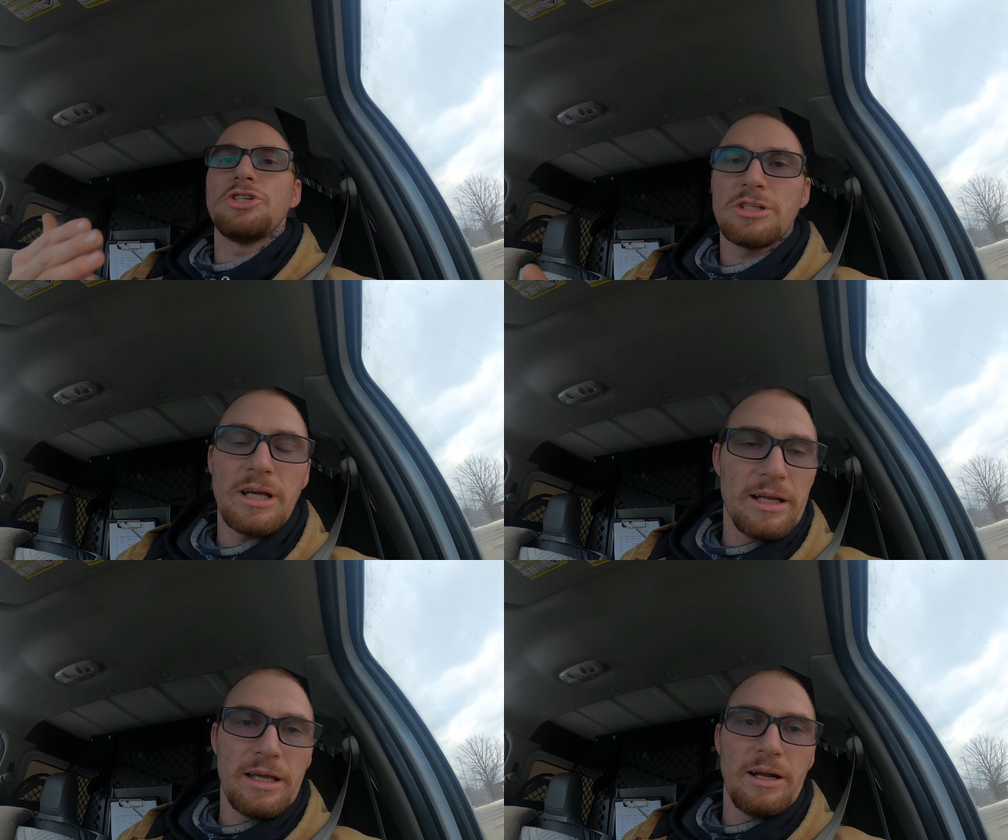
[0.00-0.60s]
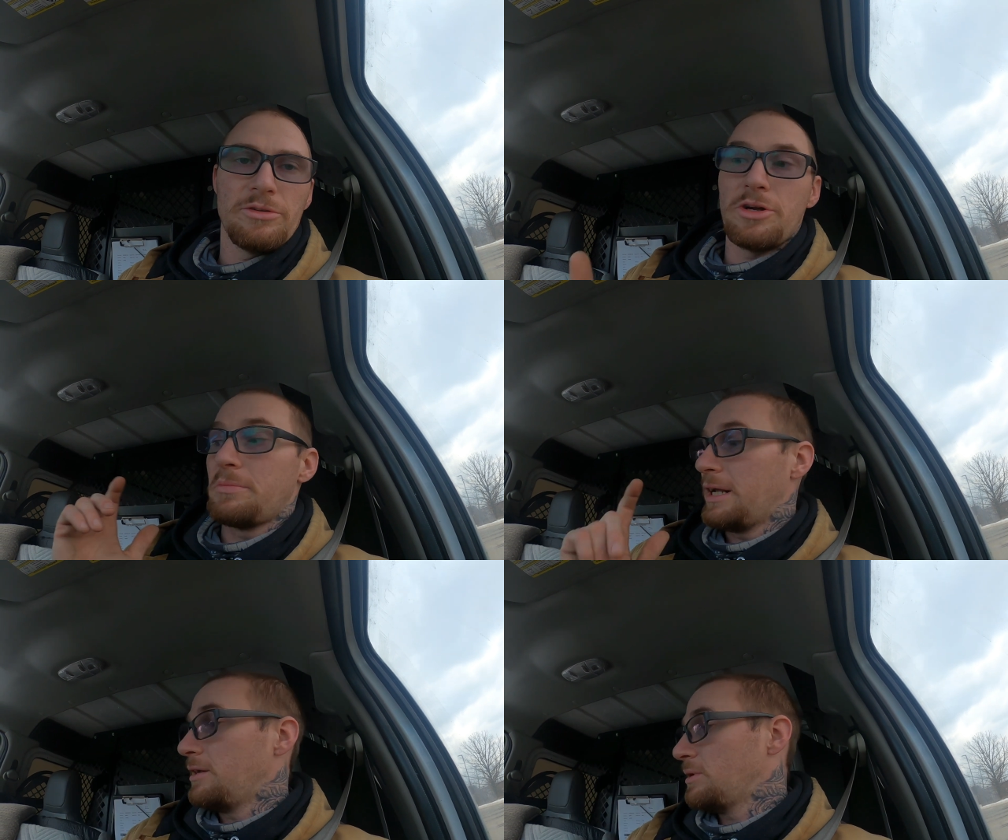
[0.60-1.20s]
just got to get out there.
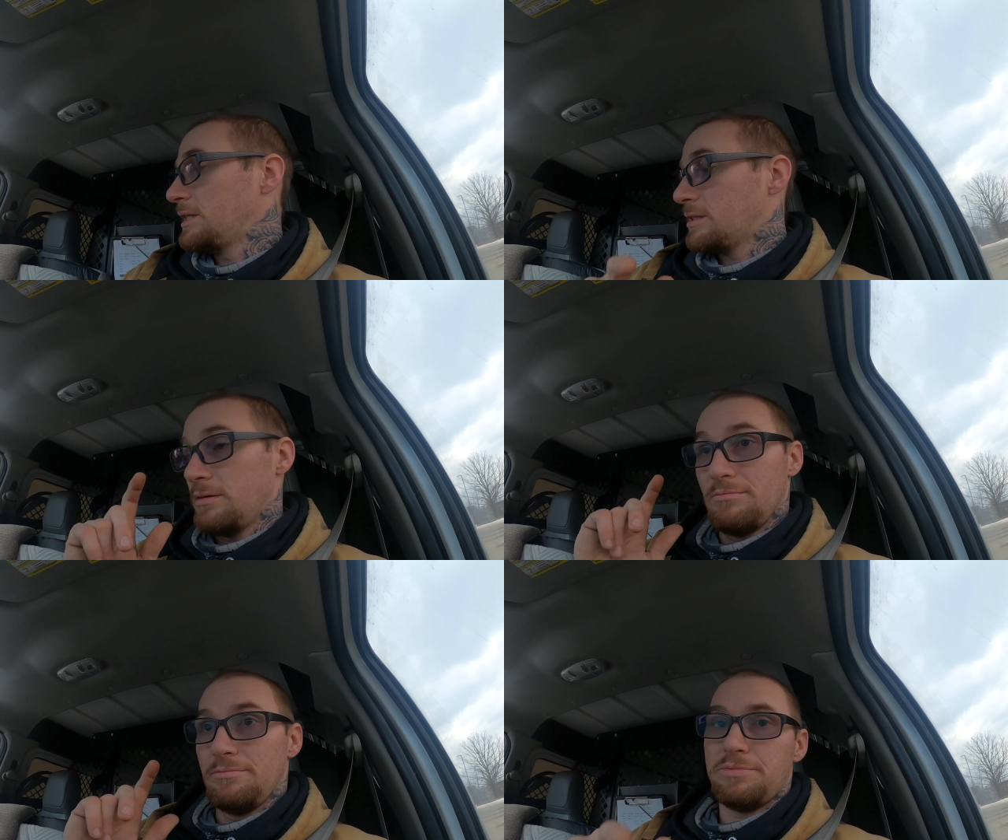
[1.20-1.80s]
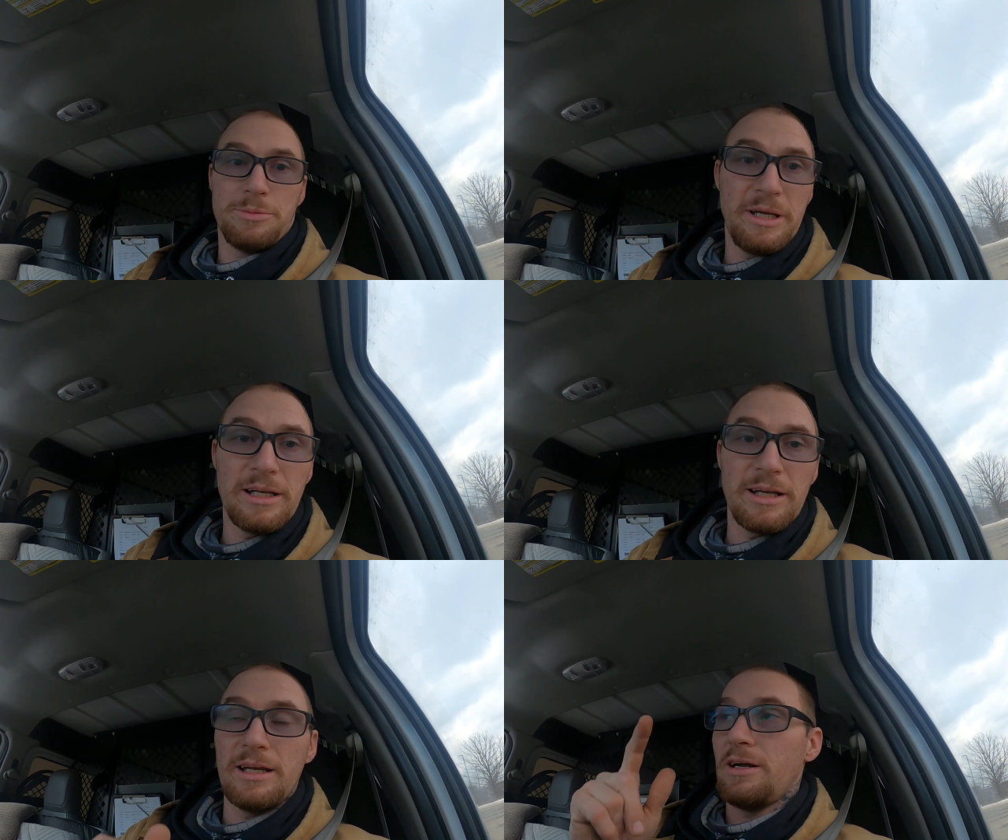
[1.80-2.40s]
But anyways,
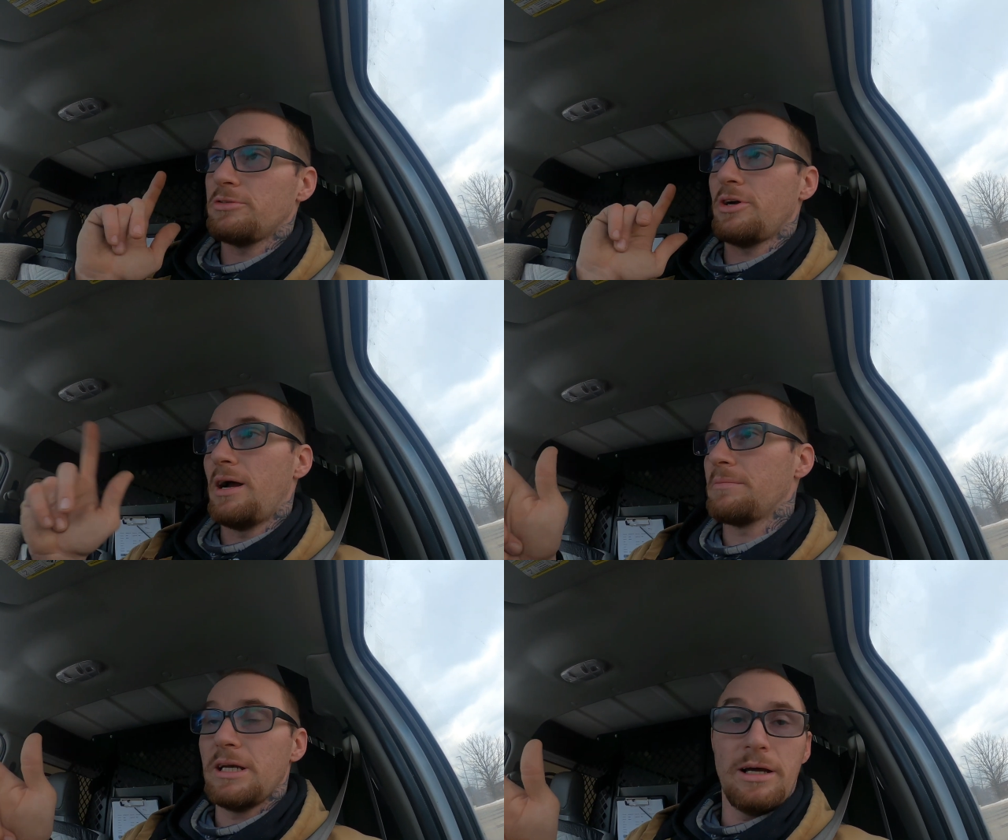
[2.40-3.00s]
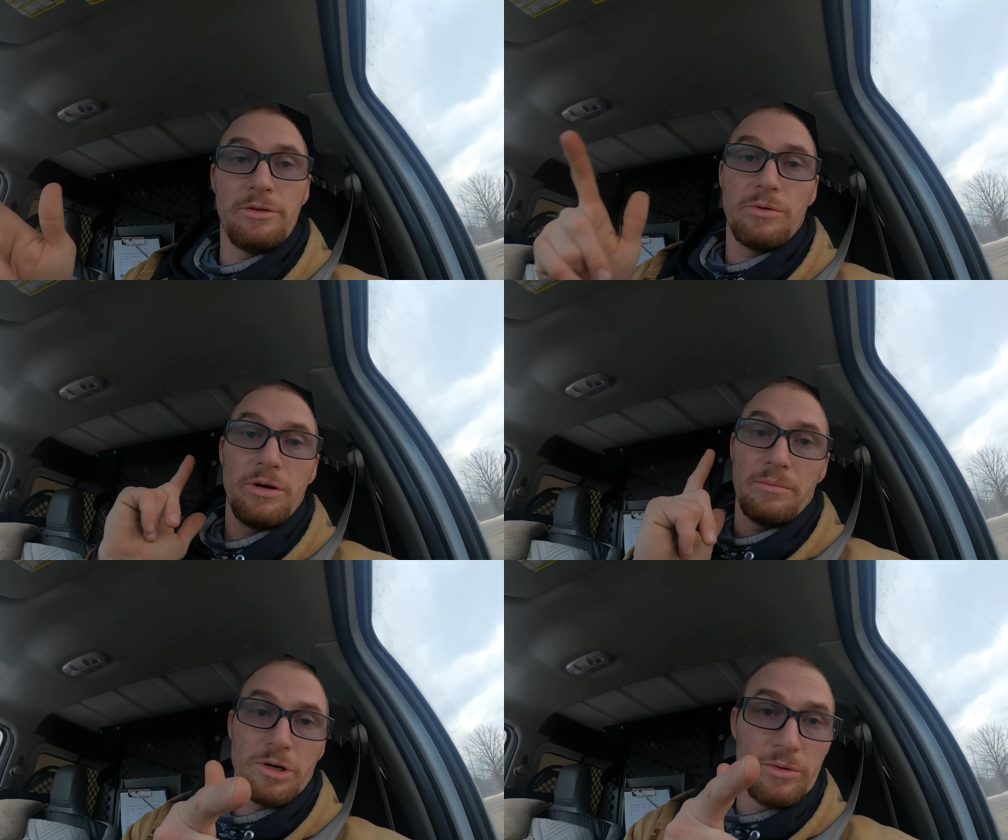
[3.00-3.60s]
speaking of getting out there, I'm getting on the
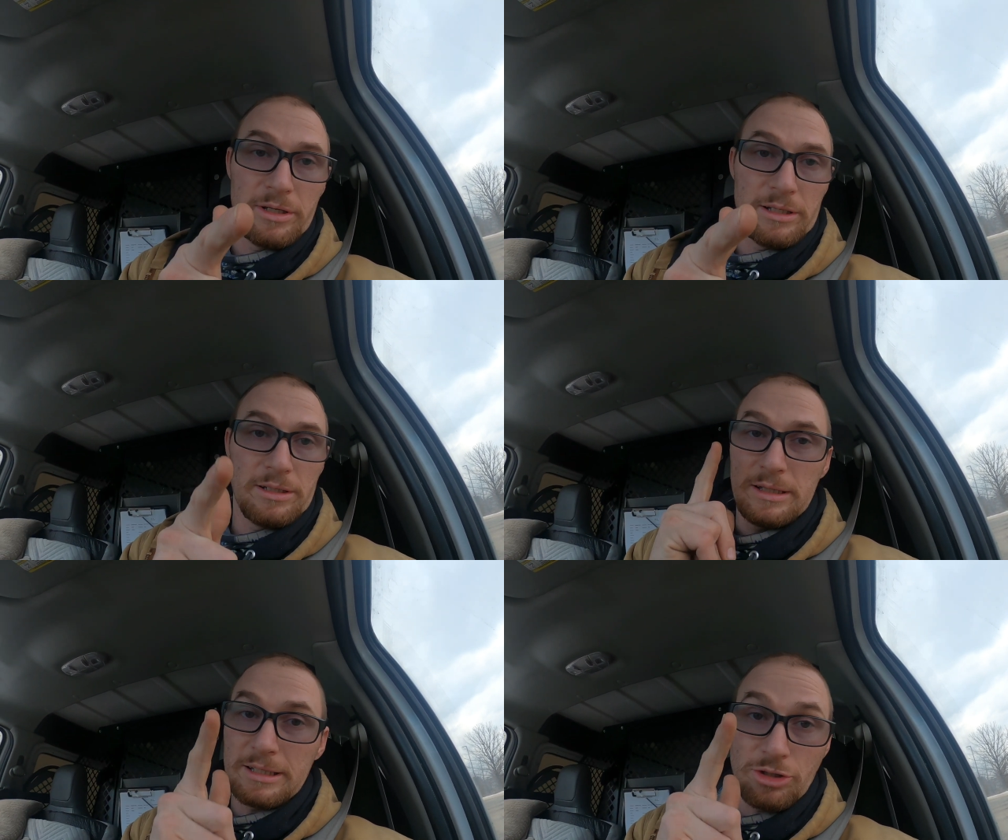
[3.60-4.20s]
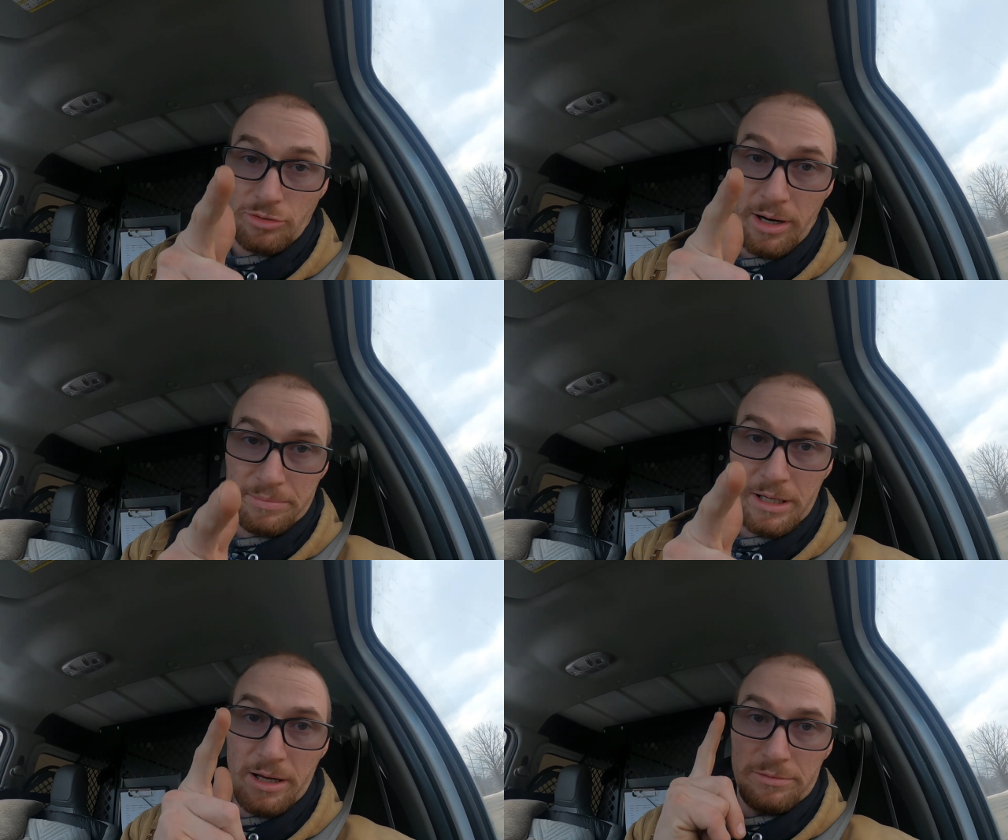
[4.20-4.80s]
road. I'm going to get this
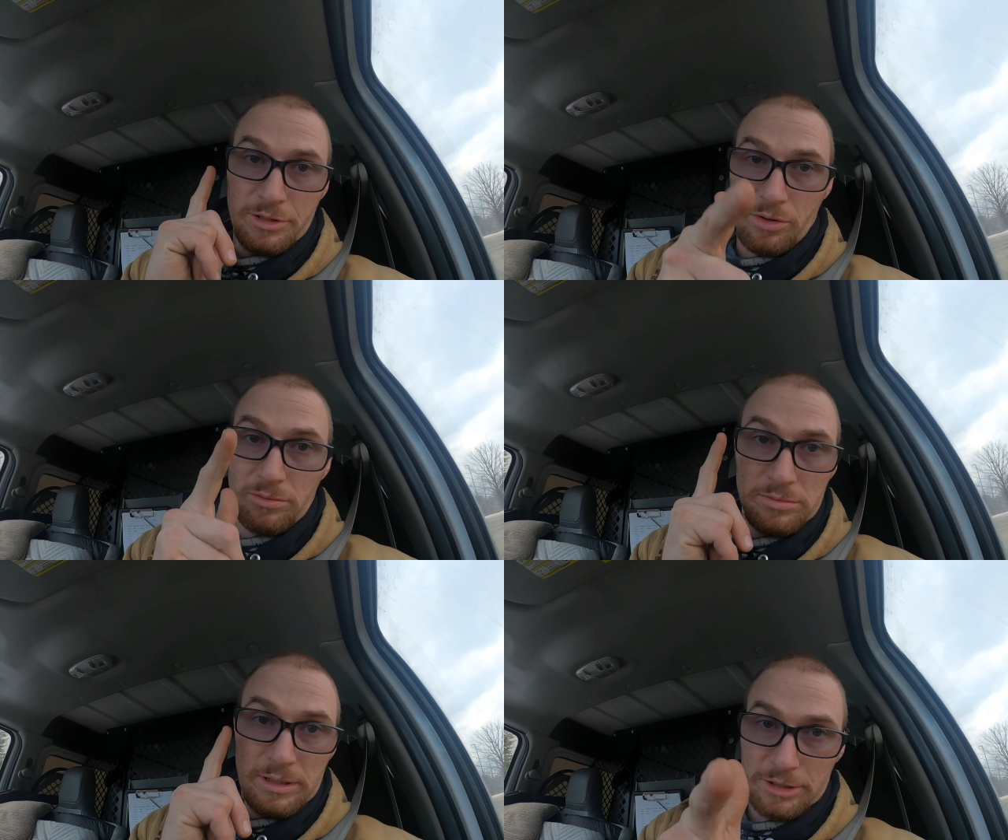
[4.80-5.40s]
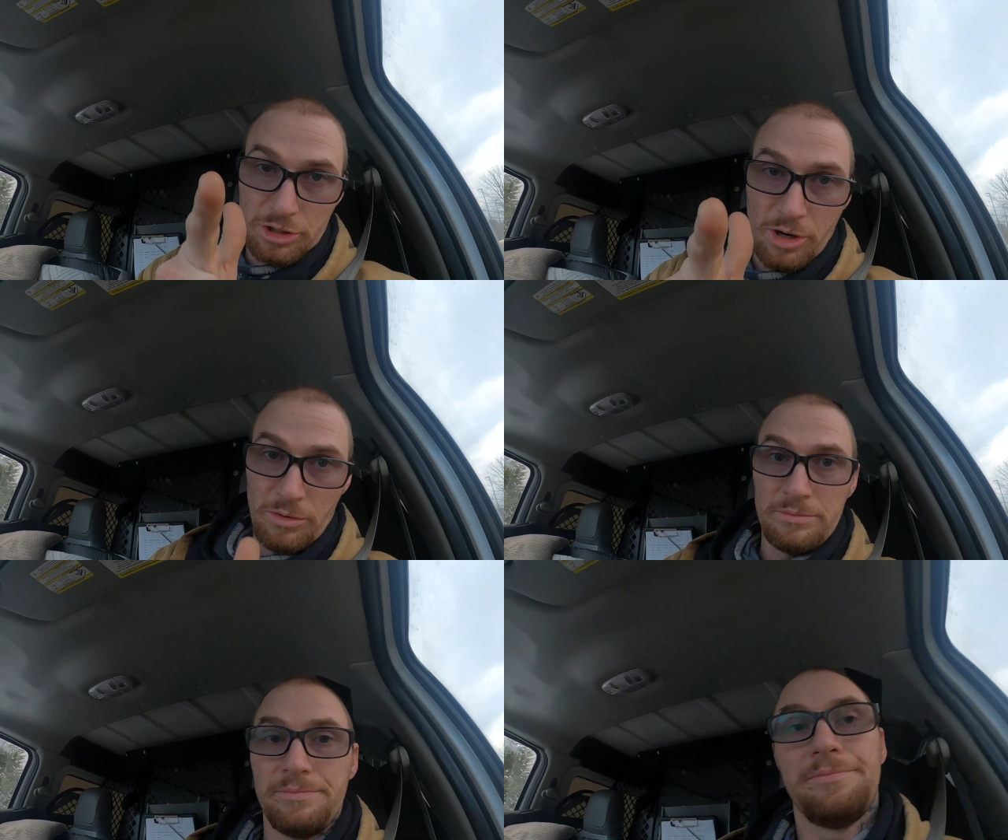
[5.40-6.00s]
dropped off. So let's go.